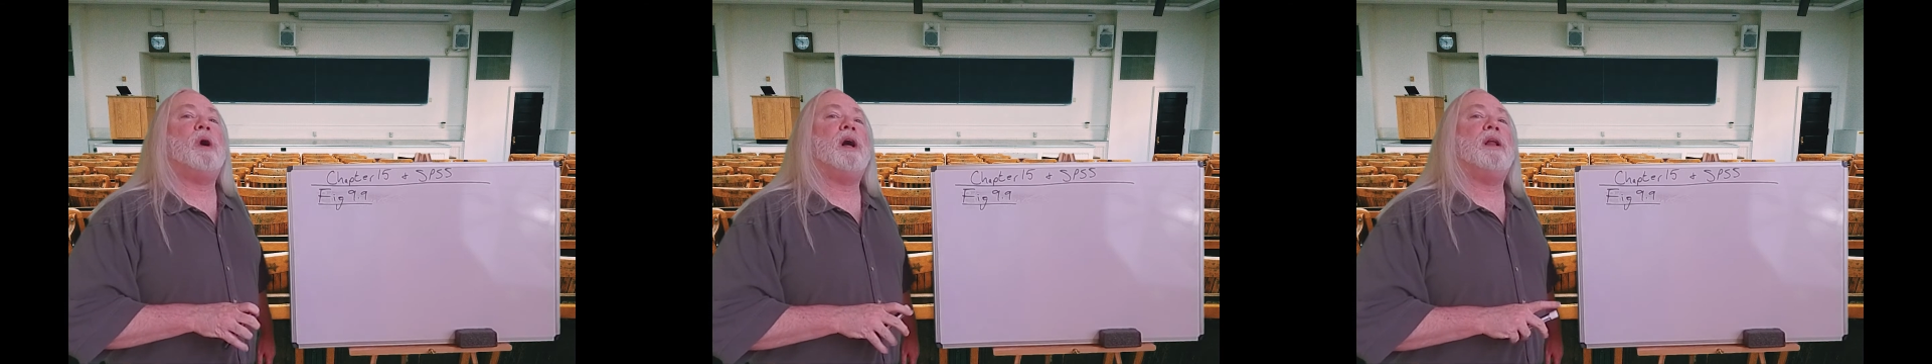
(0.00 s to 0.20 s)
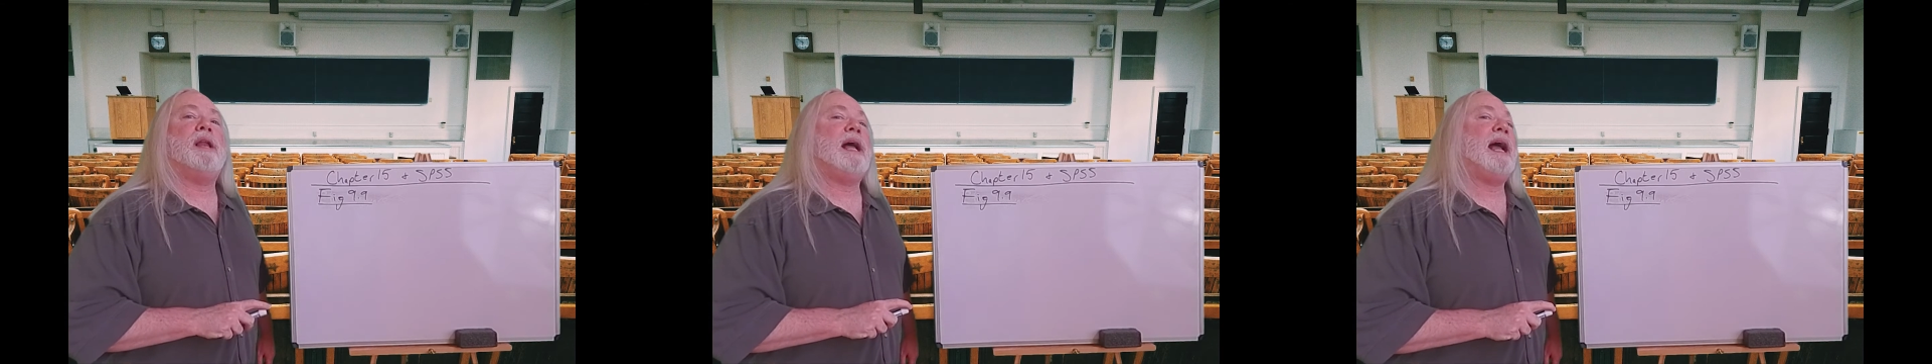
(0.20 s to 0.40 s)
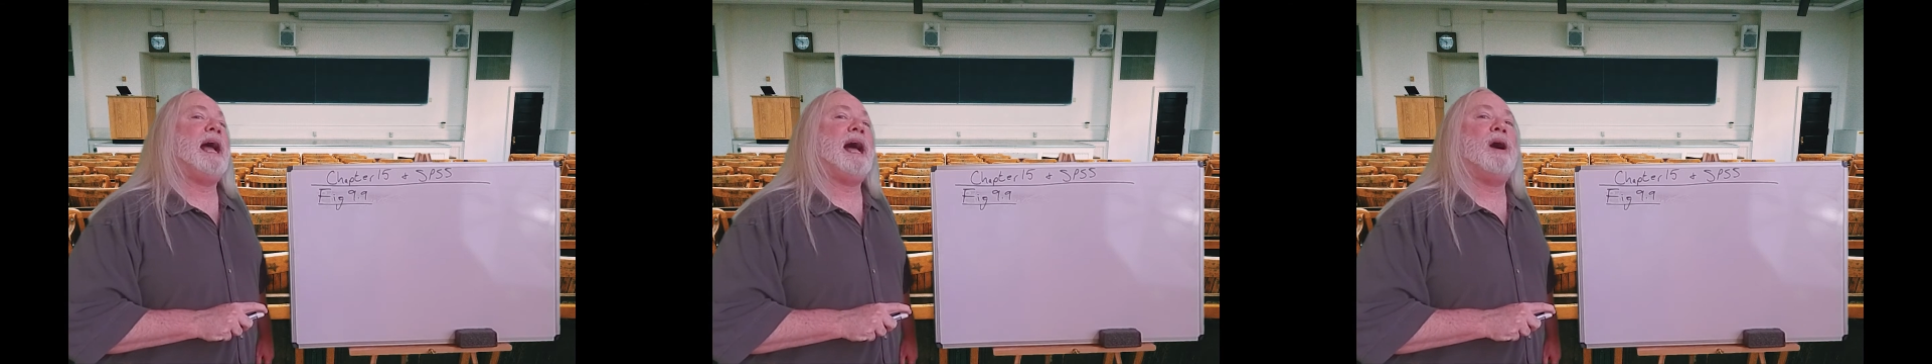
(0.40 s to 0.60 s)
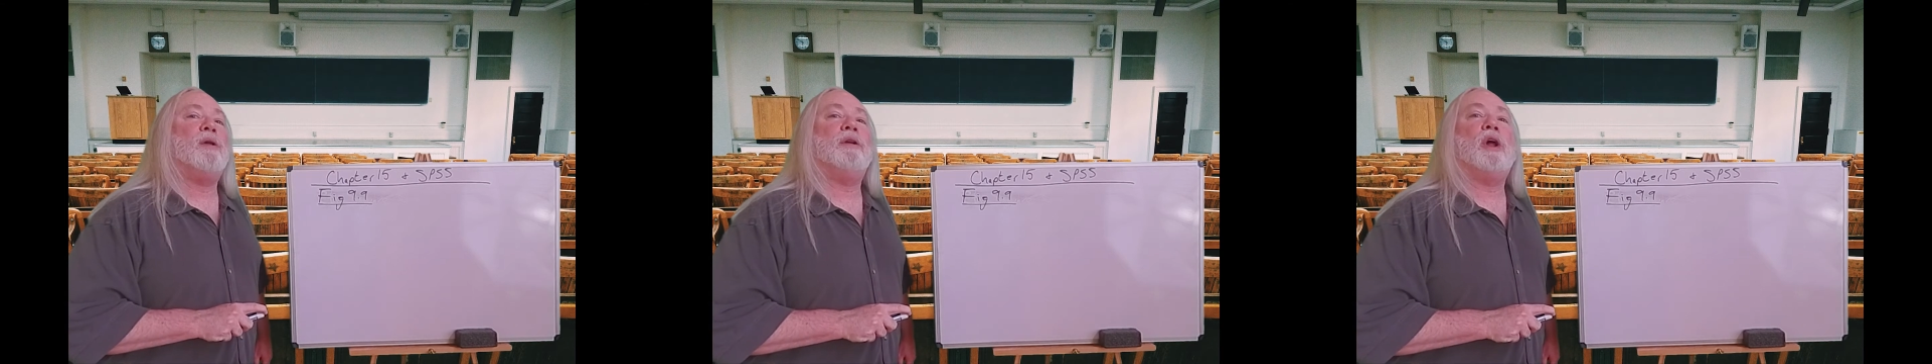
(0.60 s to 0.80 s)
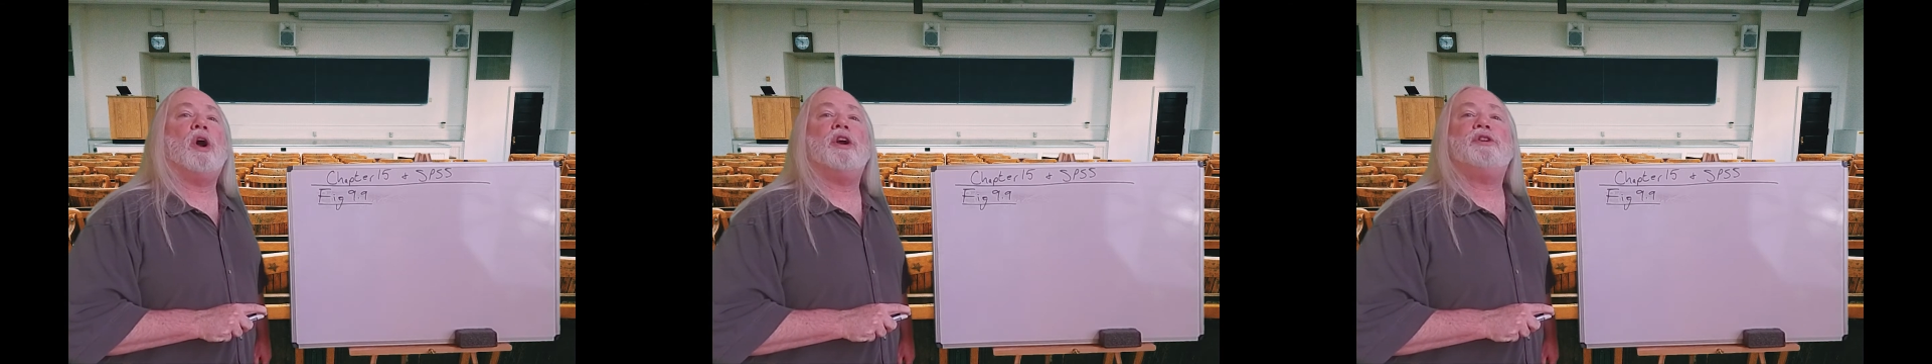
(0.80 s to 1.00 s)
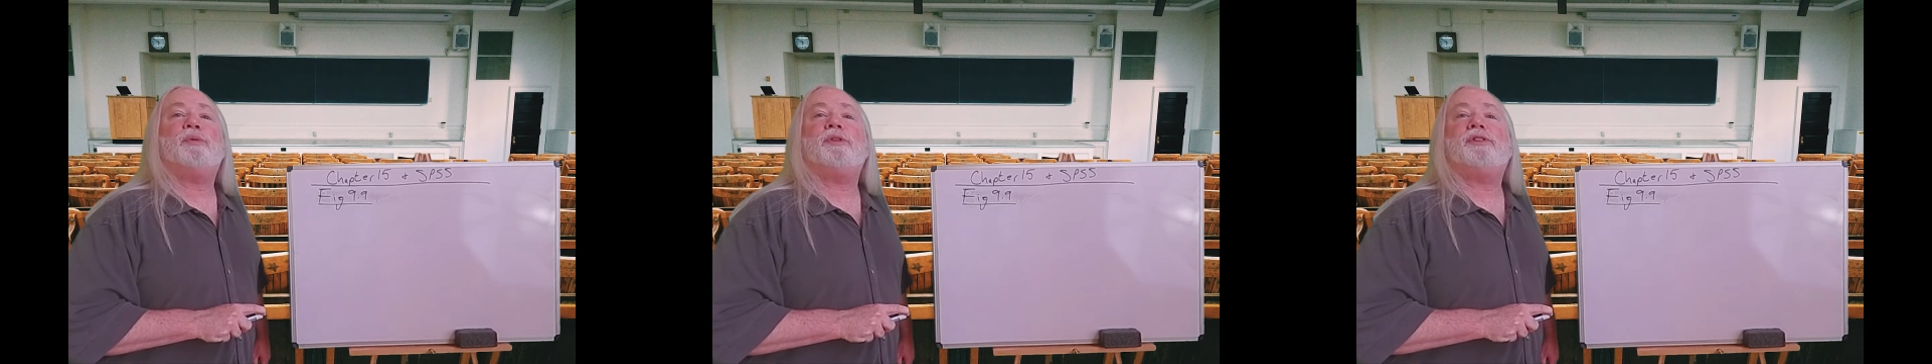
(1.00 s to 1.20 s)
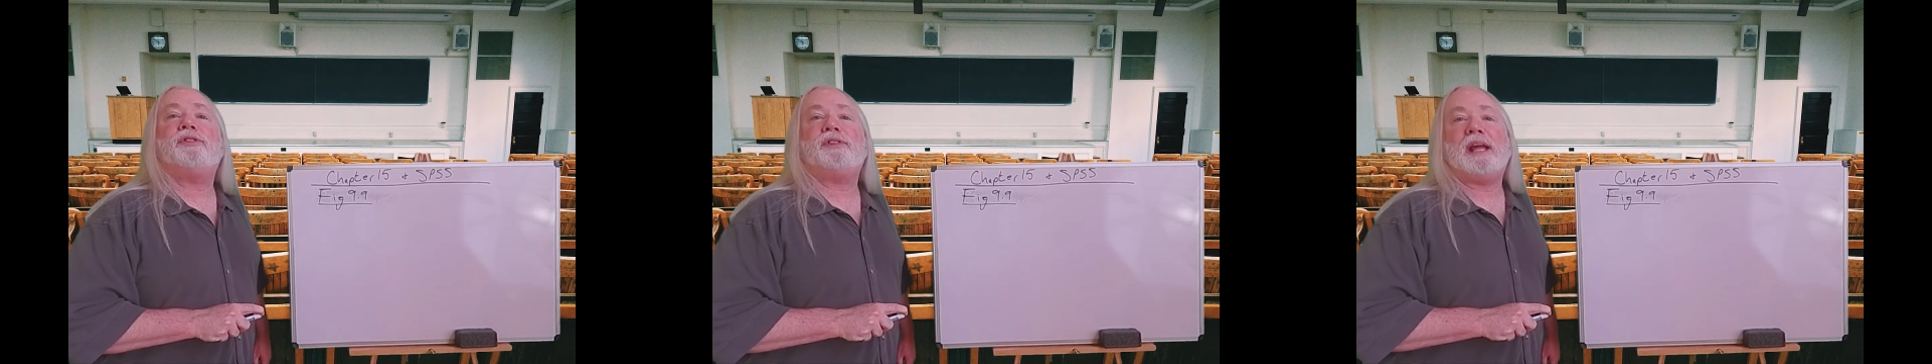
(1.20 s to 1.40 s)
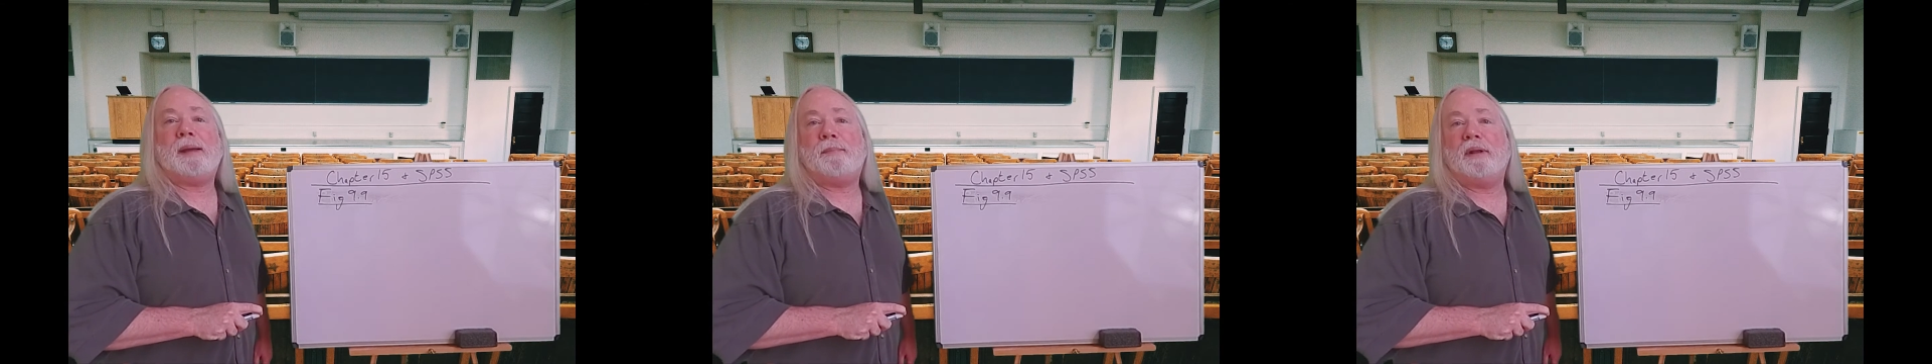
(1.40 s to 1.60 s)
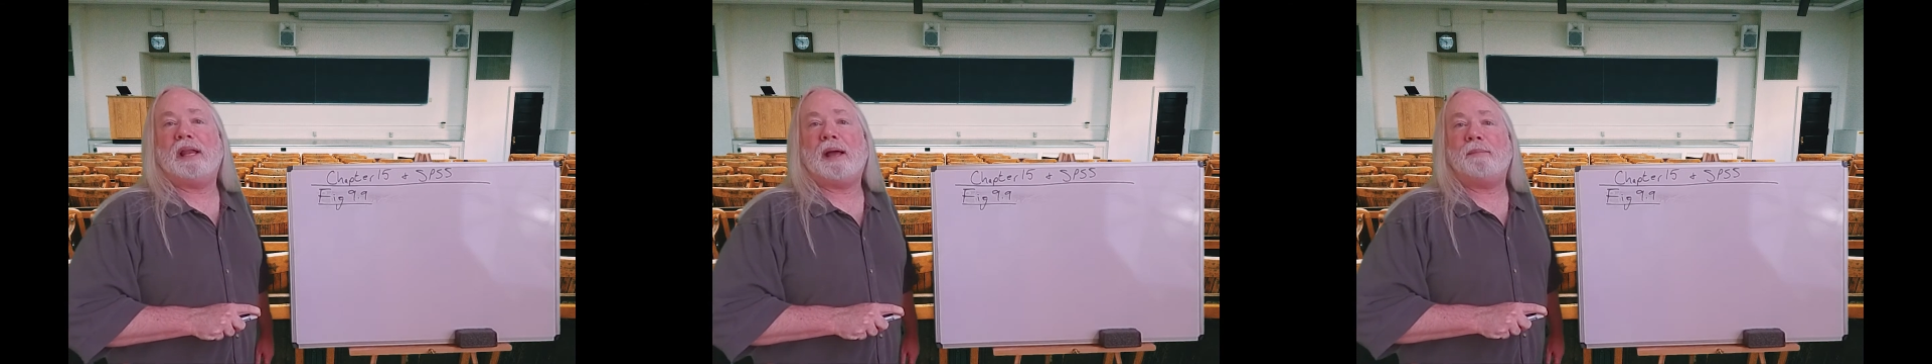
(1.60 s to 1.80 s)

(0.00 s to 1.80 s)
well, how large was the sample?